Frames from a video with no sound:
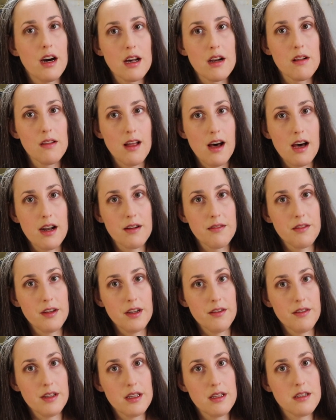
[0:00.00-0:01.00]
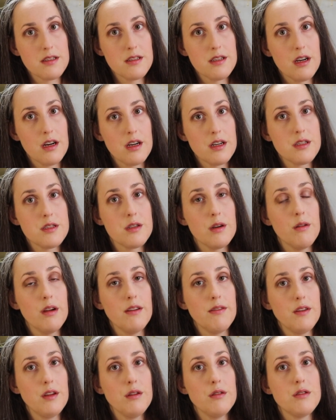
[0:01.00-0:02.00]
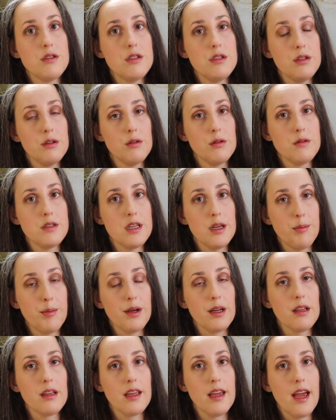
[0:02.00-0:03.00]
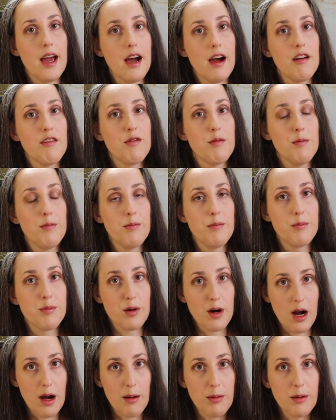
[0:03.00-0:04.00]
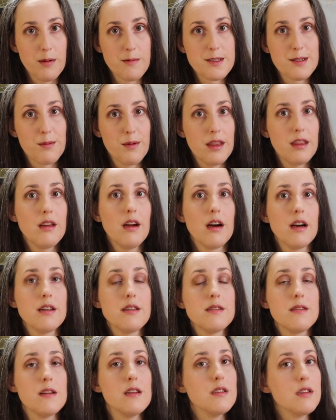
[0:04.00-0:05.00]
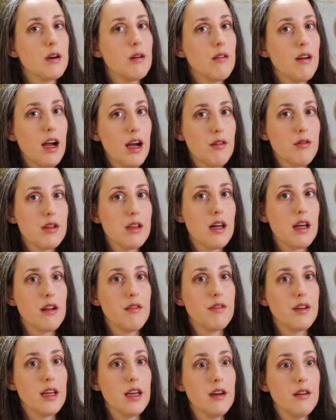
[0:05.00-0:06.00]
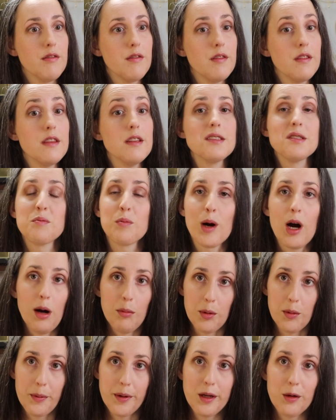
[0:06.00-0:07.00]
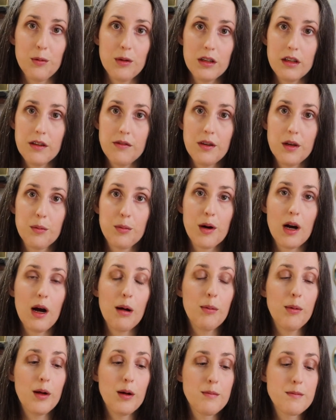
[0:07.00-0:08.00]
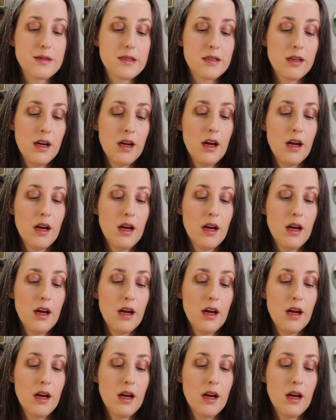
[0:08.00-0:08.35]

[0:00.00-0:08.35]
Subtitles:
a lot of give in this yarn. So if you do typically have problems with yarns that don't have a lot of give, this probably will give you problems.